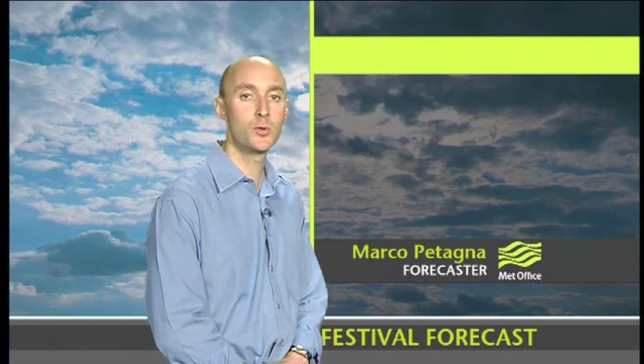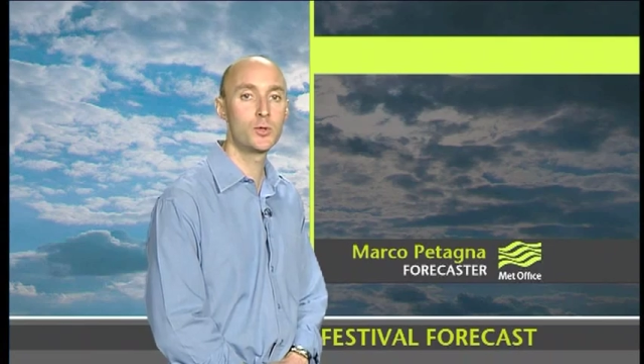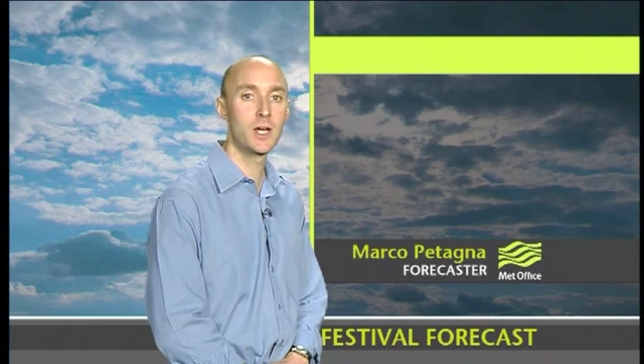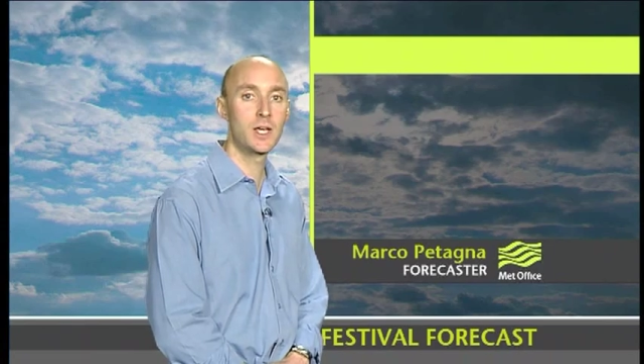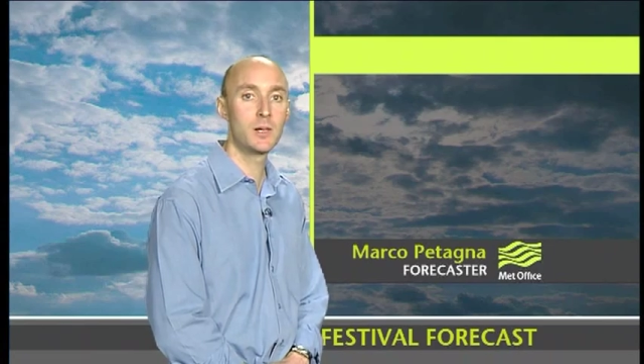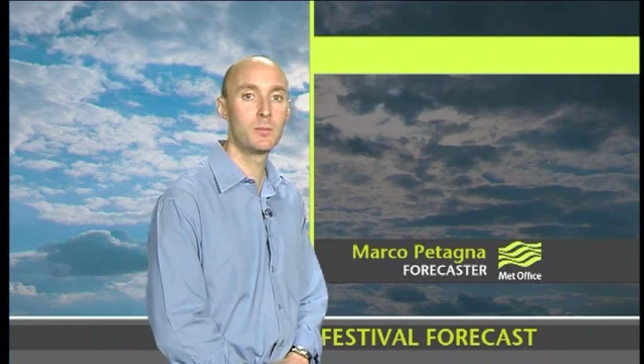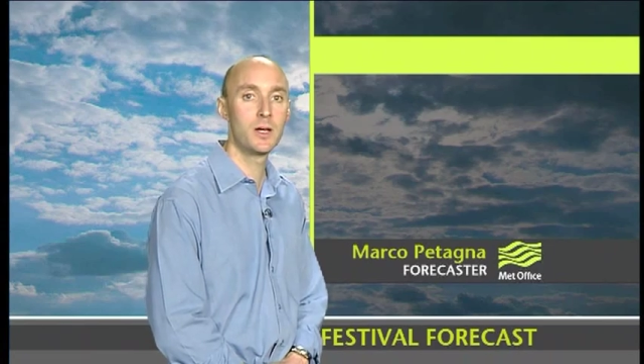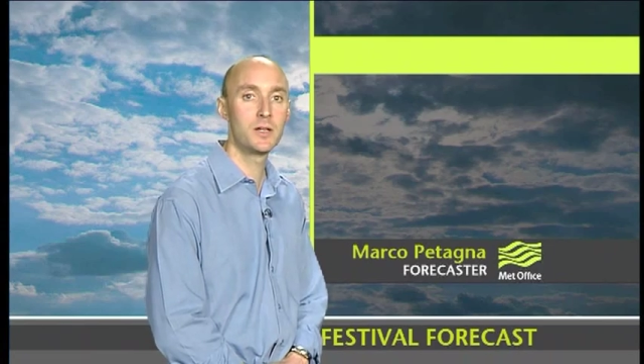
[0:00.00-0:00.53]

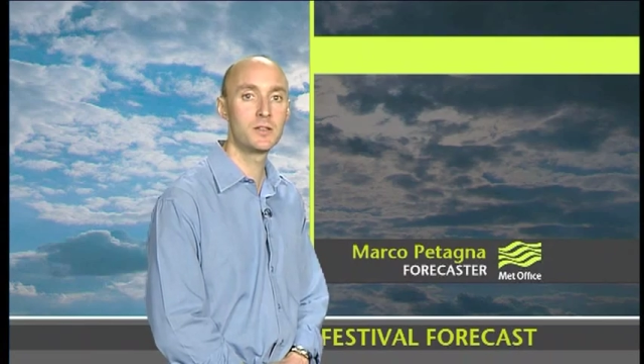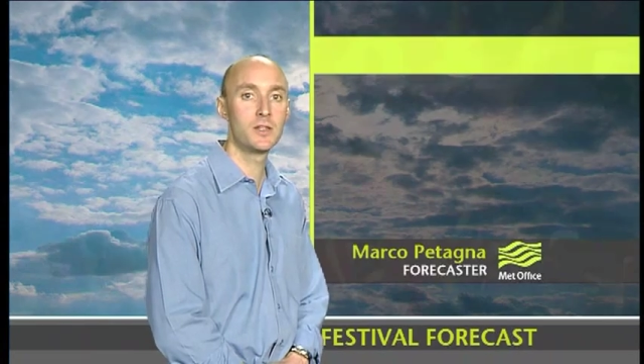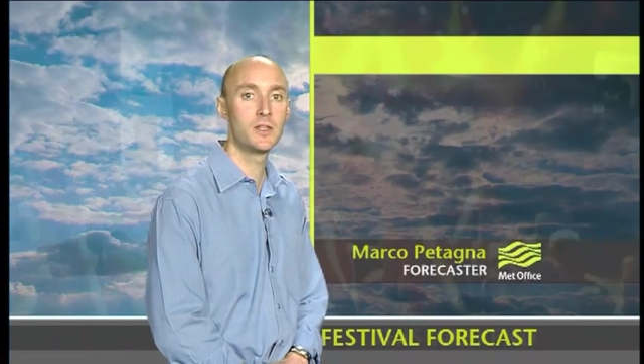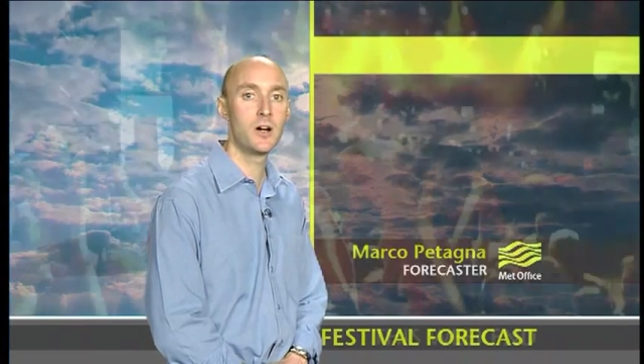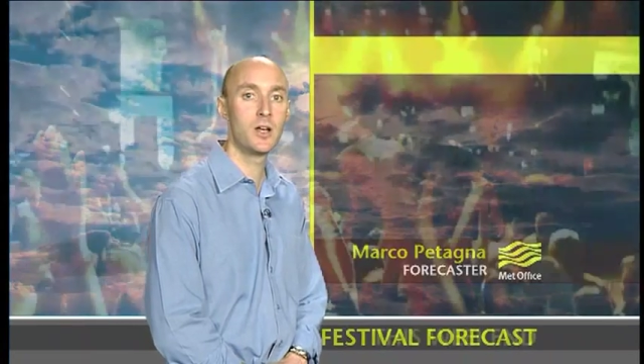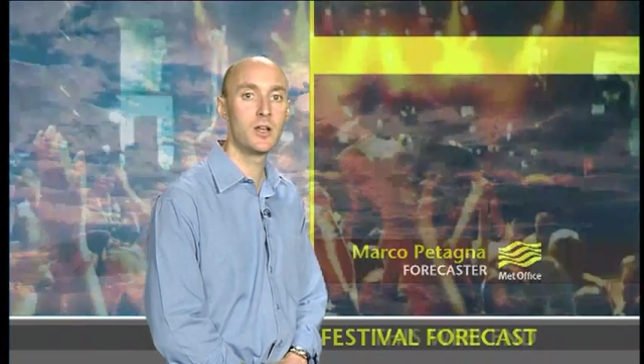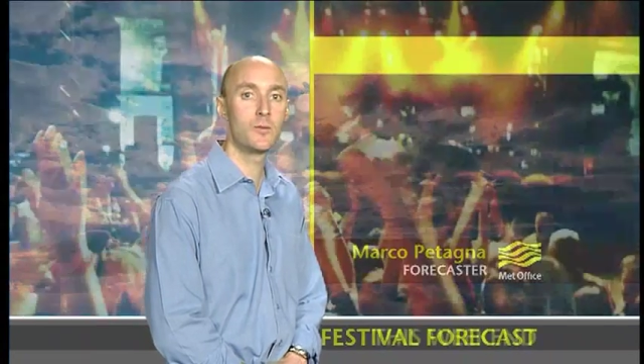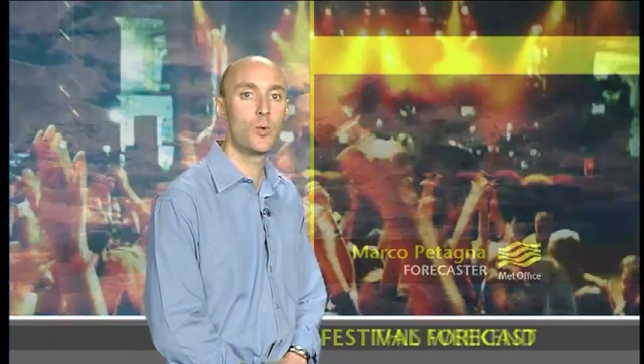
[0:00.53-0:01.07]
taking place at the
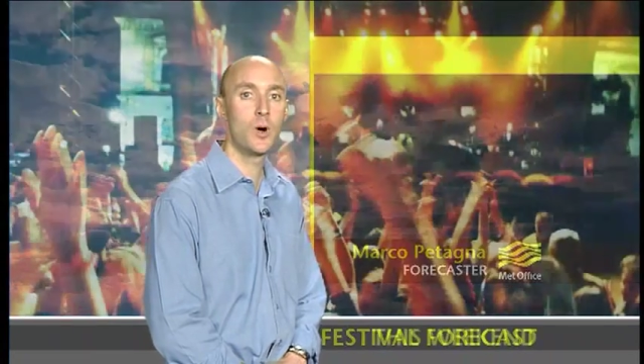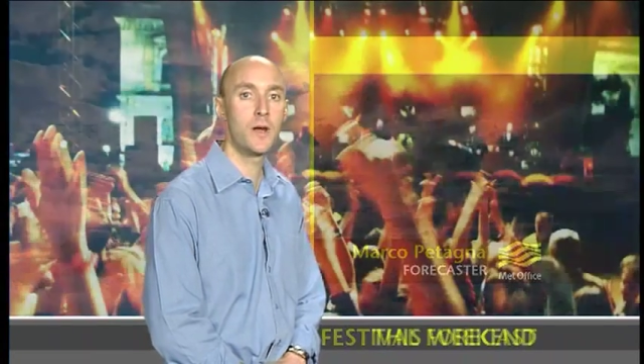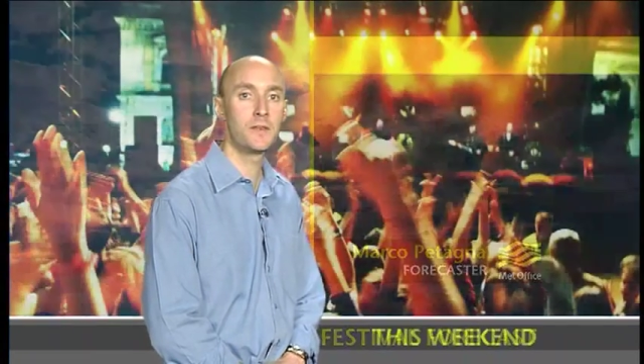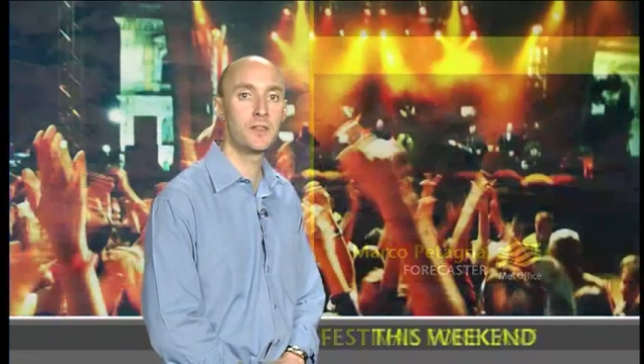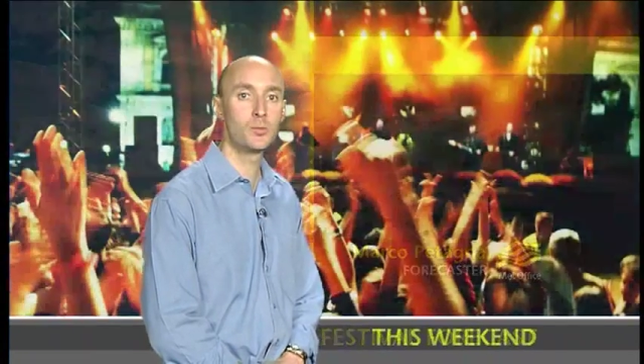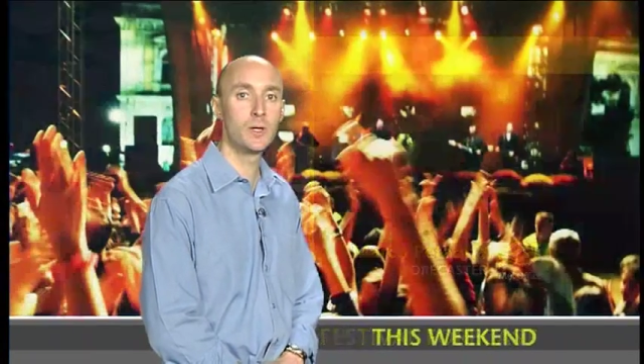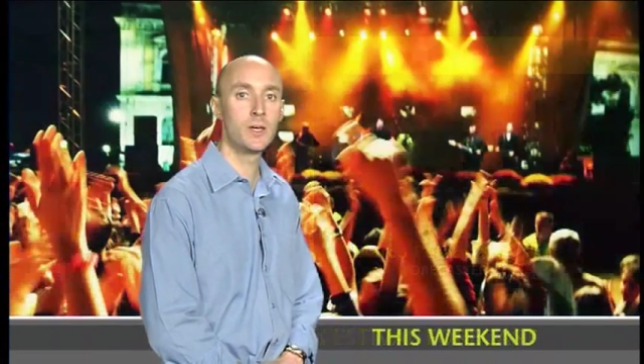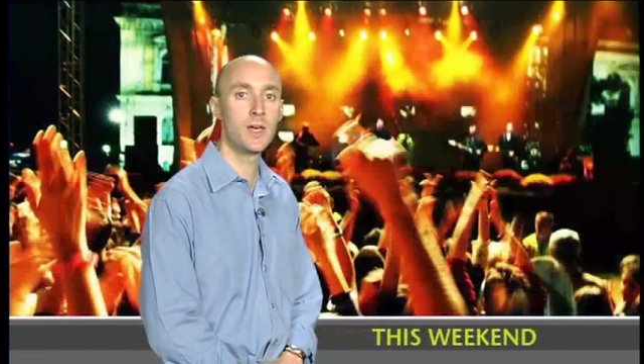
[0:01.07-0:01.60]
Isle of Wight
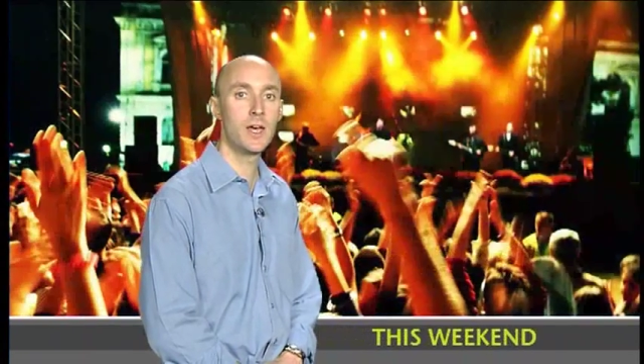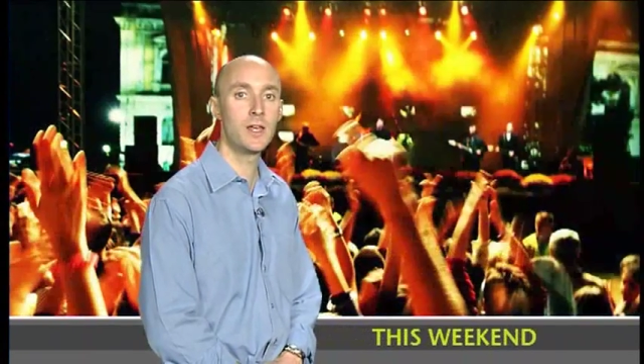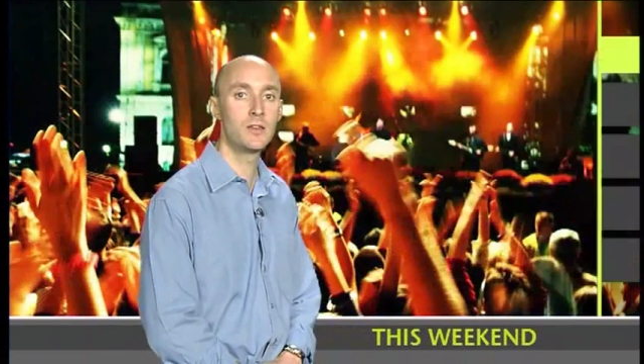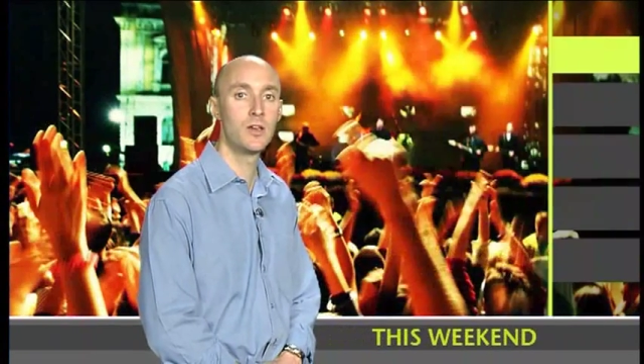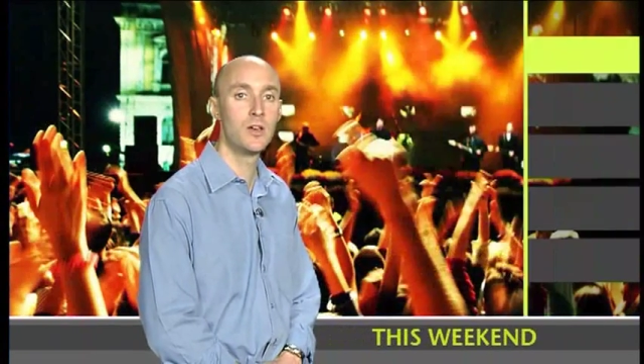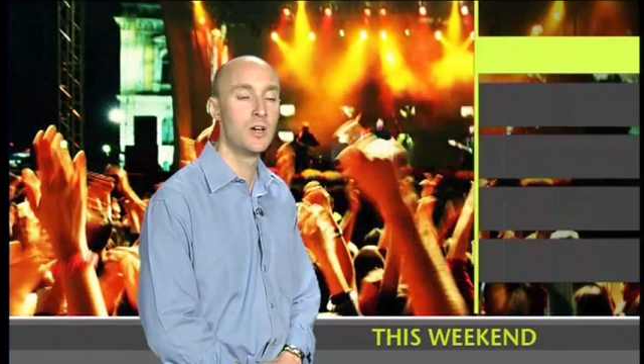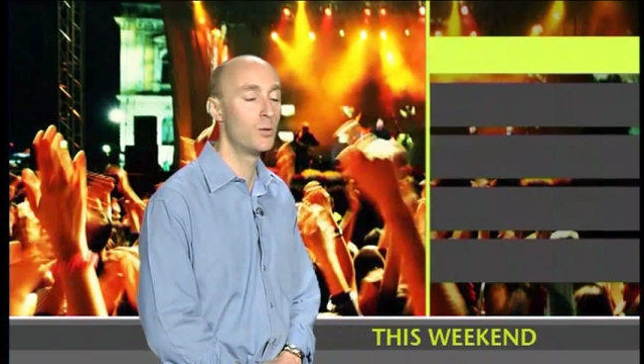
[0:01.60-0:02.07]
this weekend.